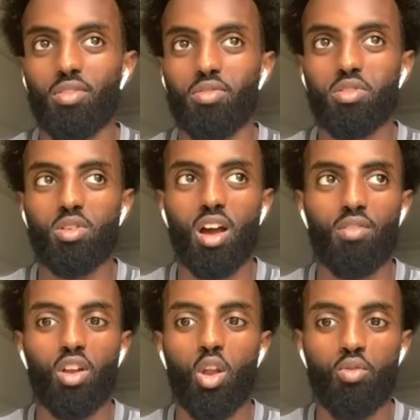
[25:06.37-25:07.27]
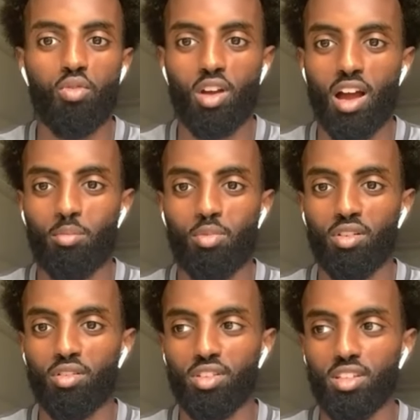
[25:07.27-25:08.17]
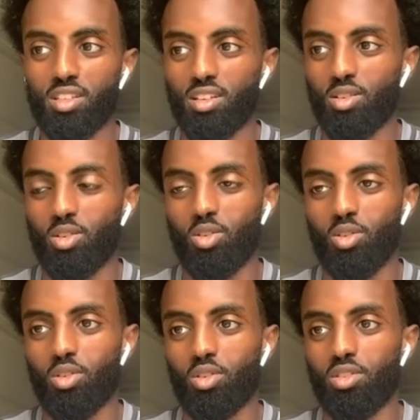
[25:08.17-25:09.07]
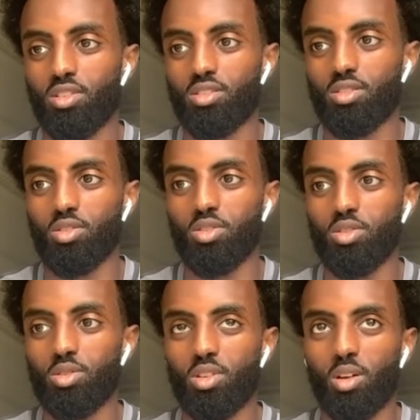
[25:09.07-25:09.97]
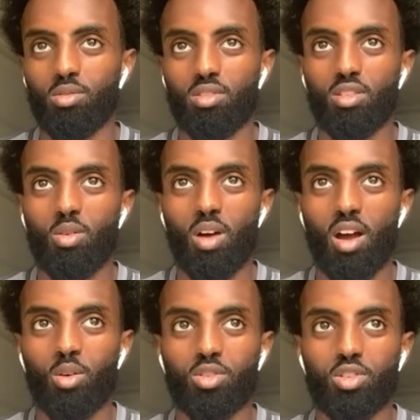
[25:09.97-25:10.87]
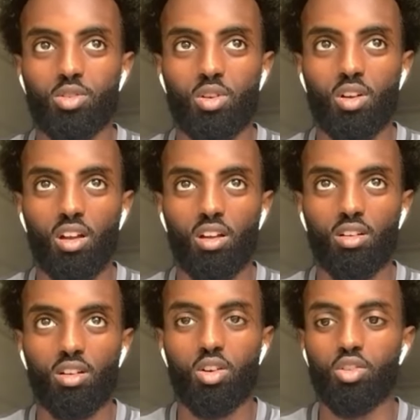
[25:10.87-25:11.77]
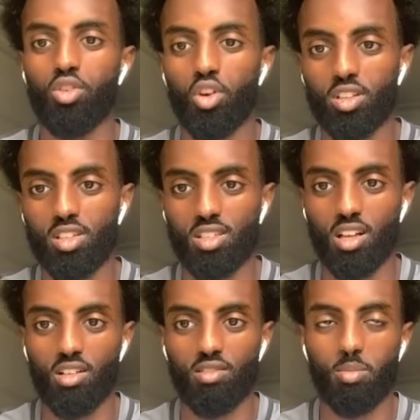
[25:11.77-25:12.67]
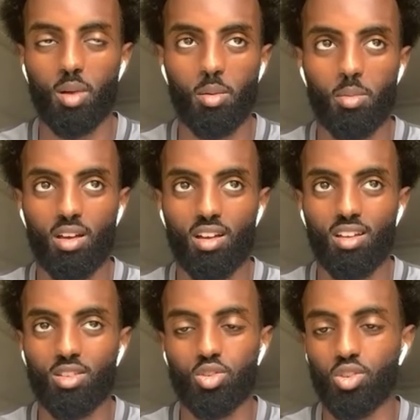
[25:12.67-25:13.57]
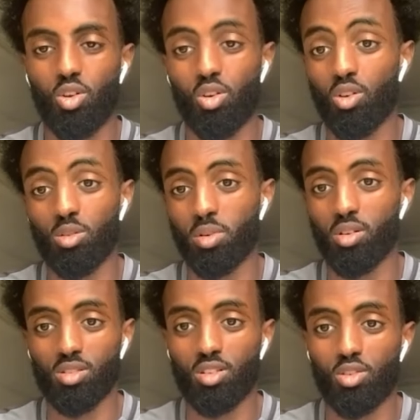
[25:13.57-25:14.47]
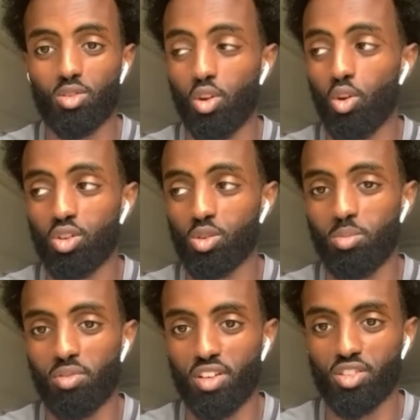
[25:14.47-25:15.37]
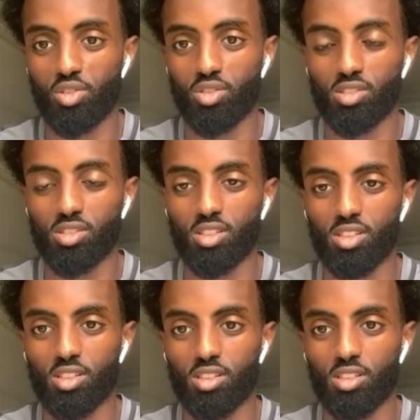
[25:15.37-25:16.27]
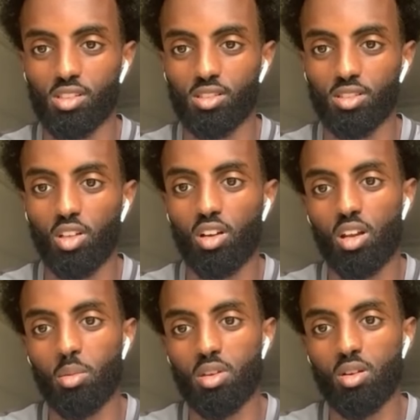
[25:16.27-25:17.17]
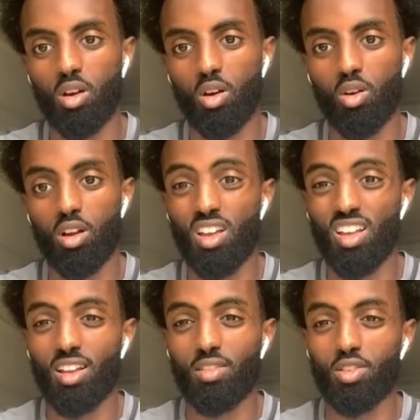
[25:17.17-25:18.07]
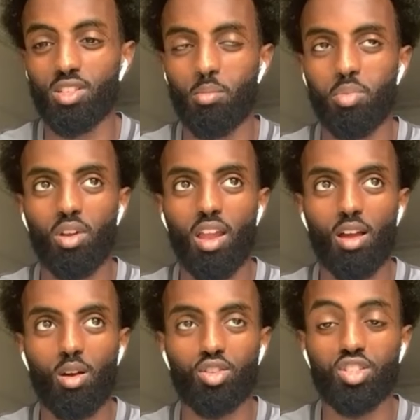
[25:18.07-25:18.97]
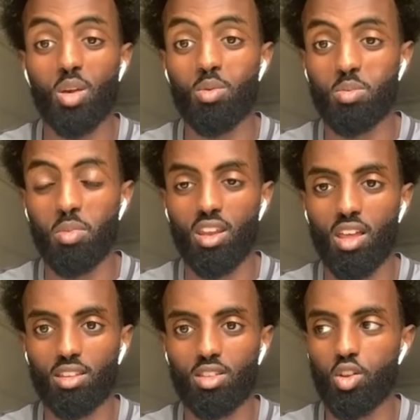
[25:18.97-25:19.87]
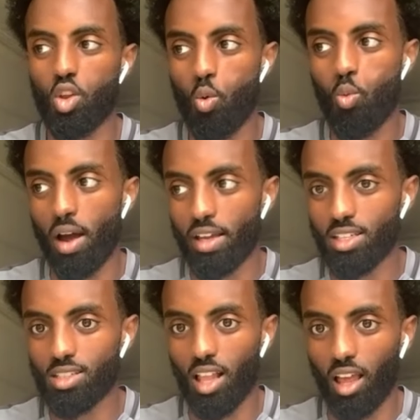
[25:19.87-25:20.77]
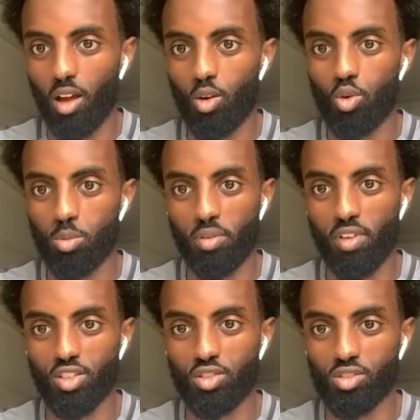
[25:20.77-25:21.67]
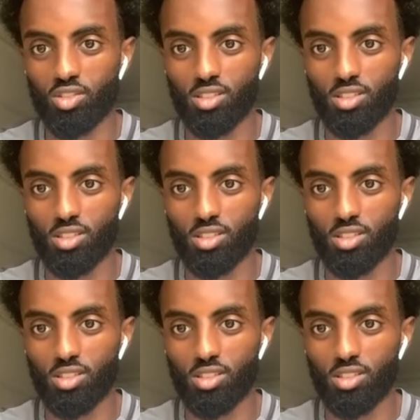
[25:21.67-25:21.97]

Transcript: if you have a low vocabulary or you don't know how to conduct yourself, blah blah, it doesn't look good though. It looks unprofessional. You're not gonna be a, for example, like James Man, do didn't know why he's like a good professional.